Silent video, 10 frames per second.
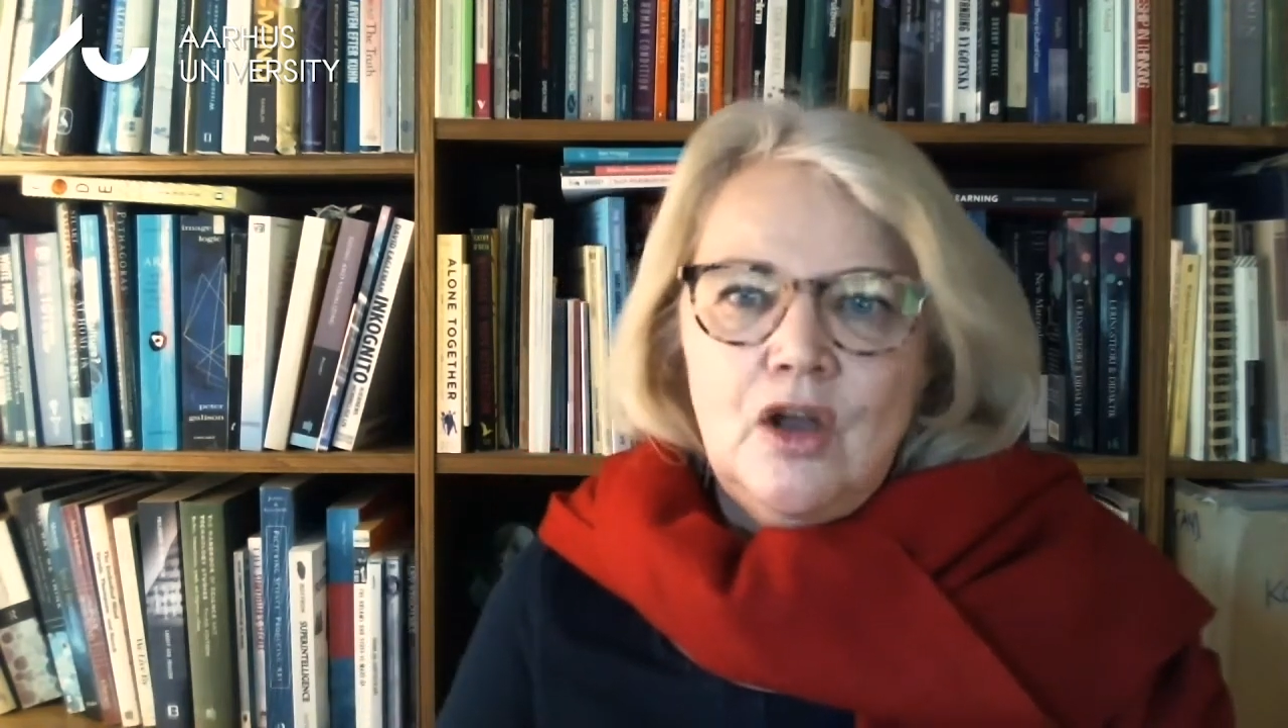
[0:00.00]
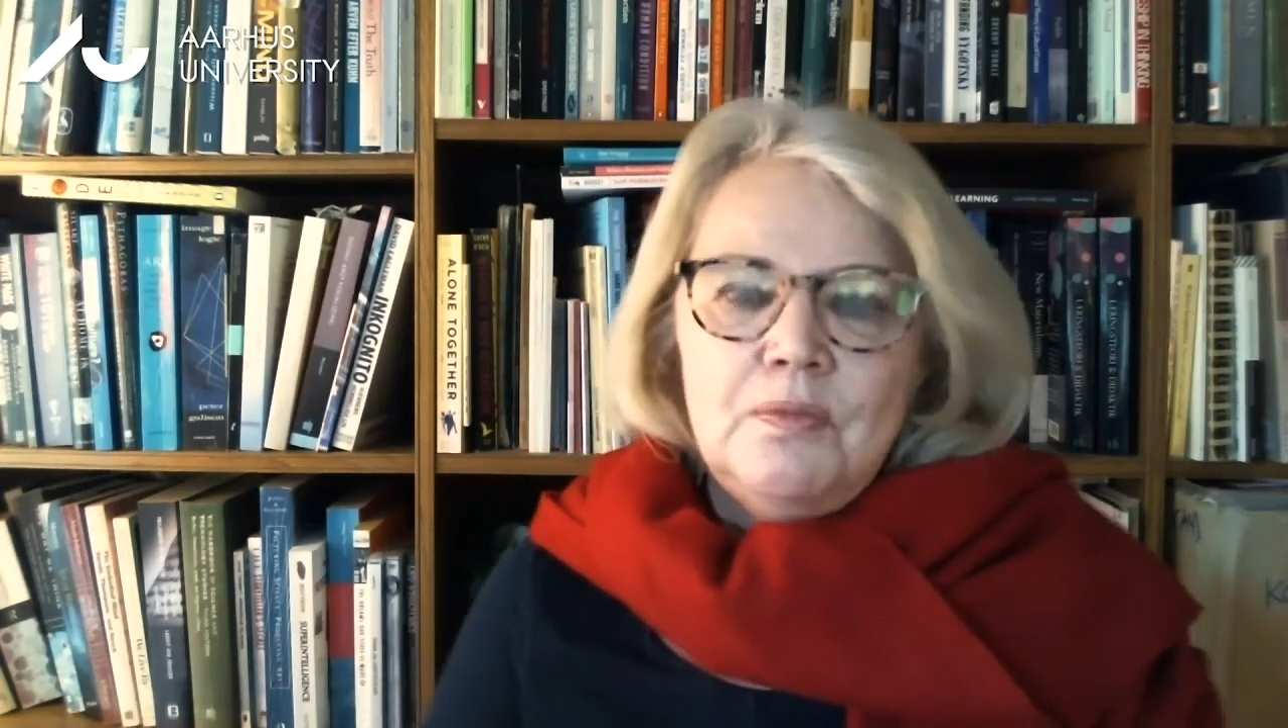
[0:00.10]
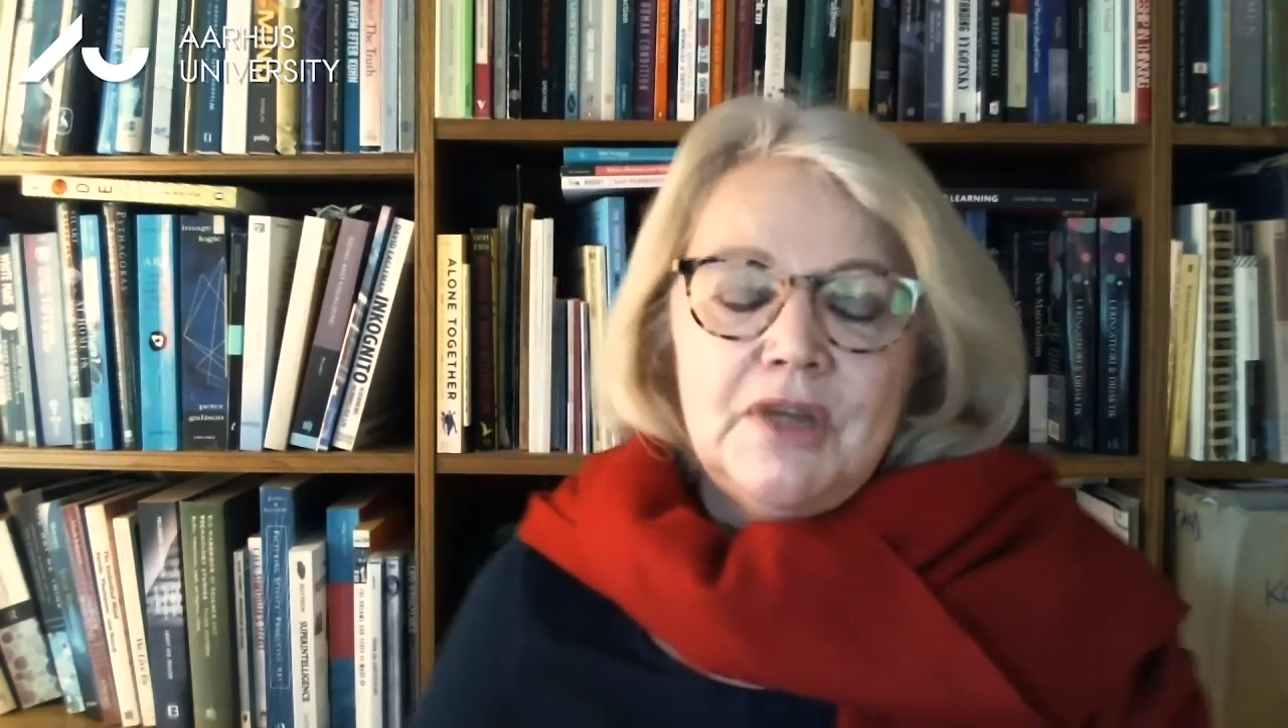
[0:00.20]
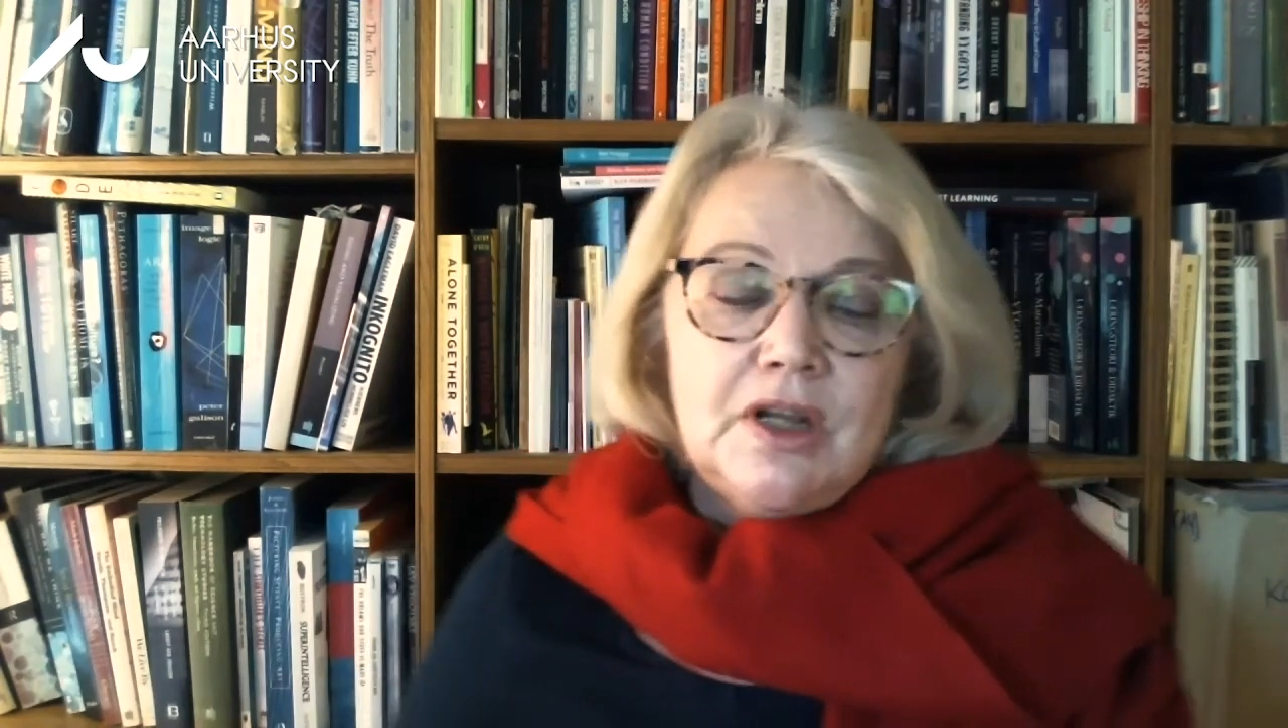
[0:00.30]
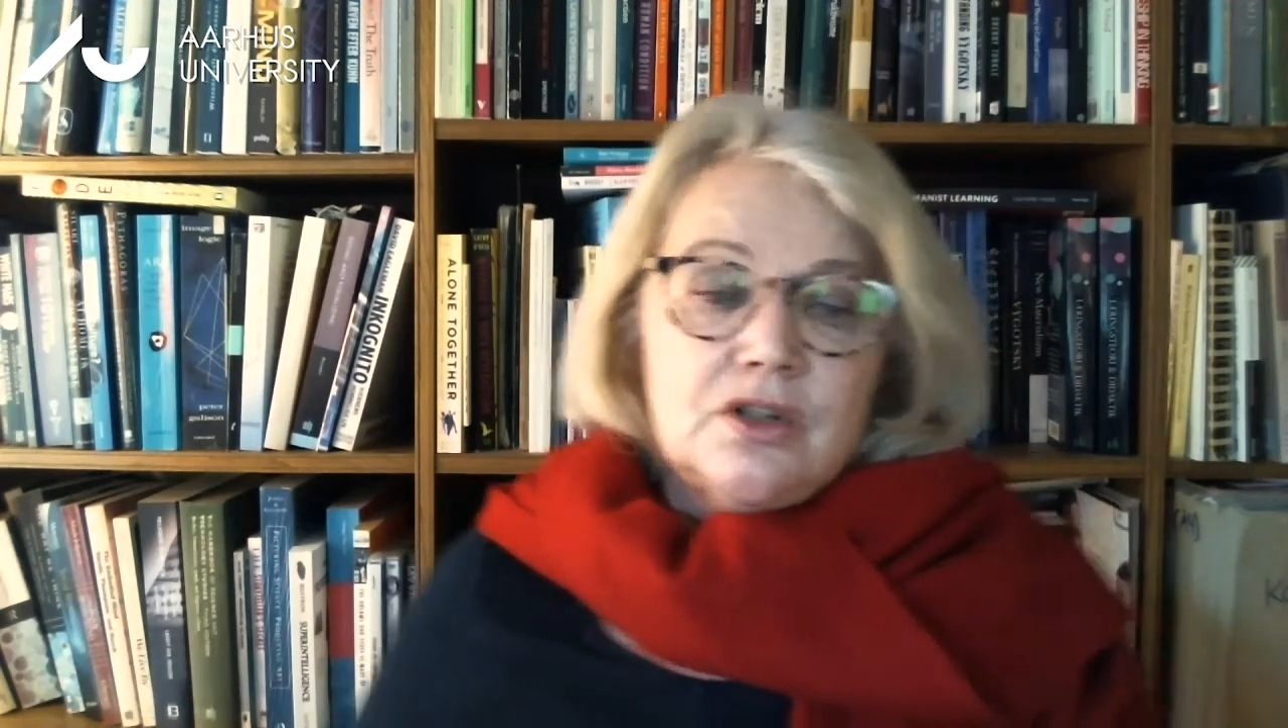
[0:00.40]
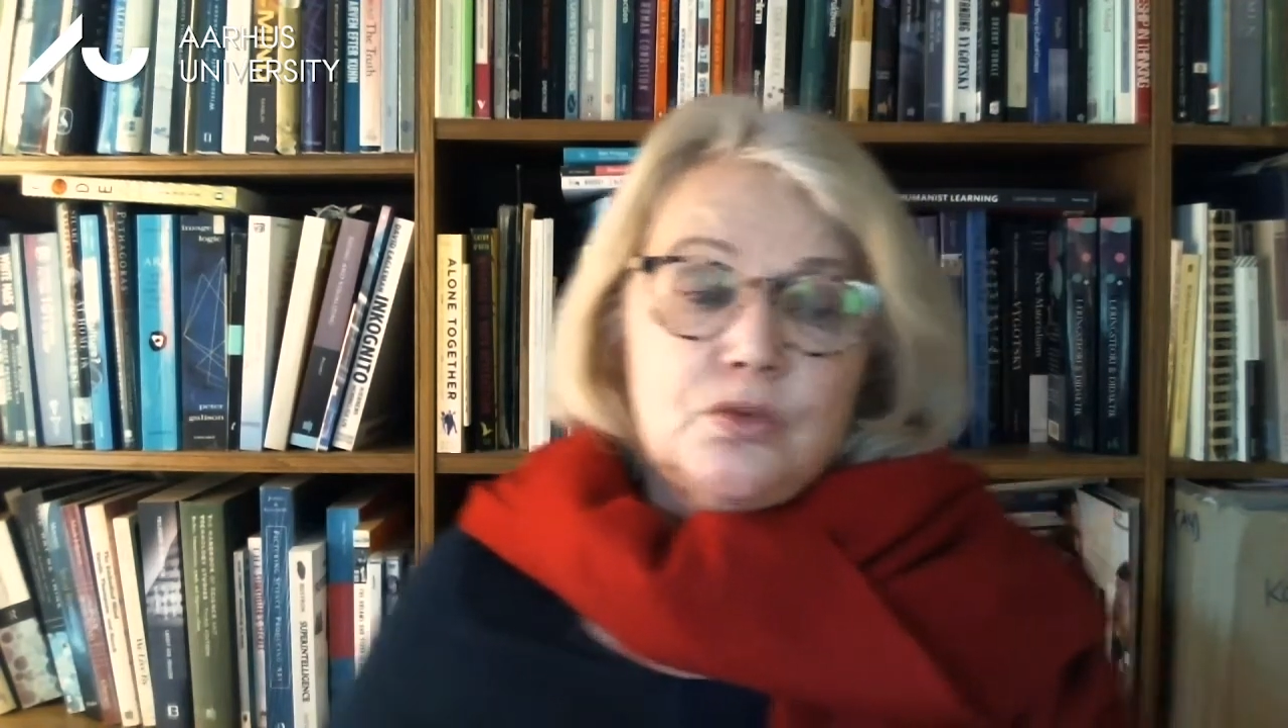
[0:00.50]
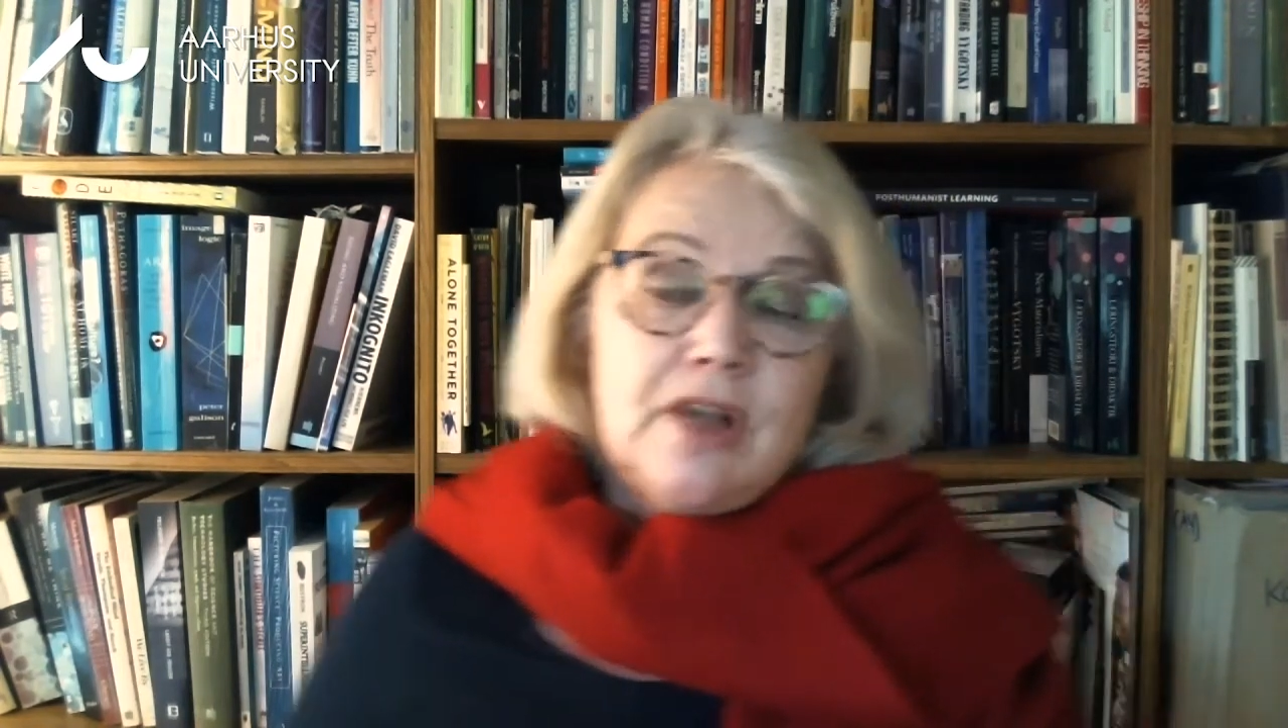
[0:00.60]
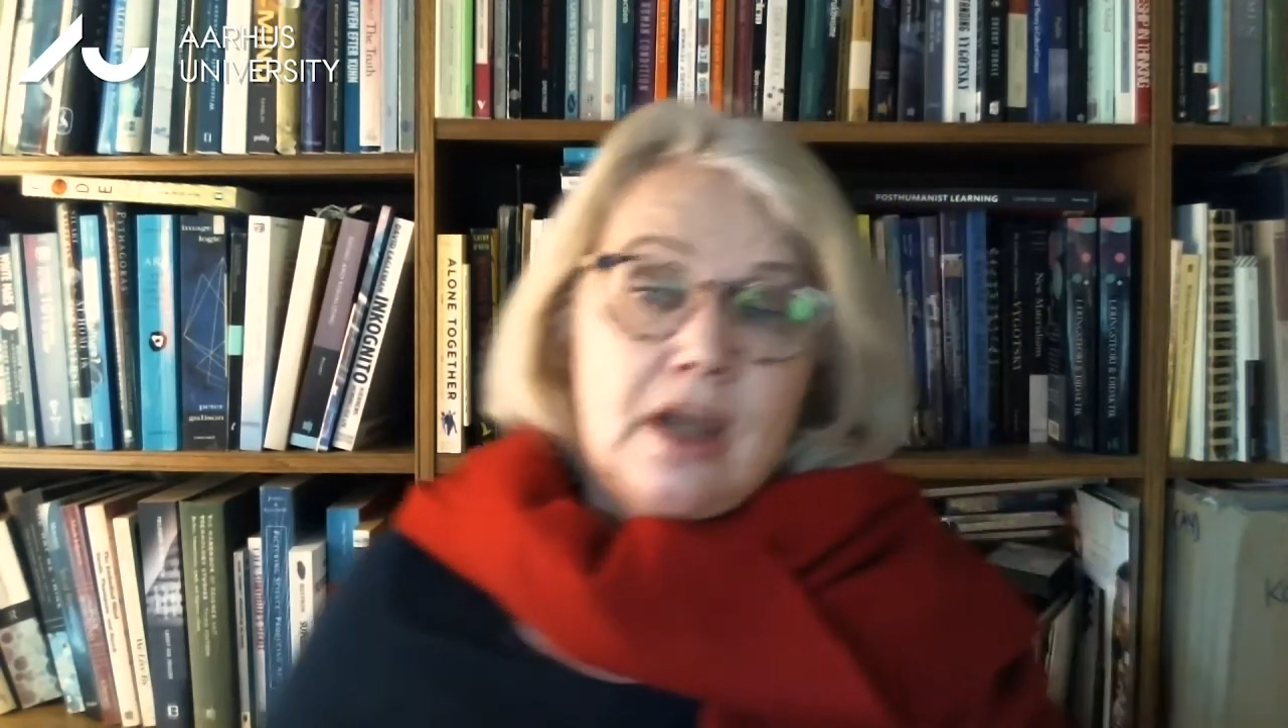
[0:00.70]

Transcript: because we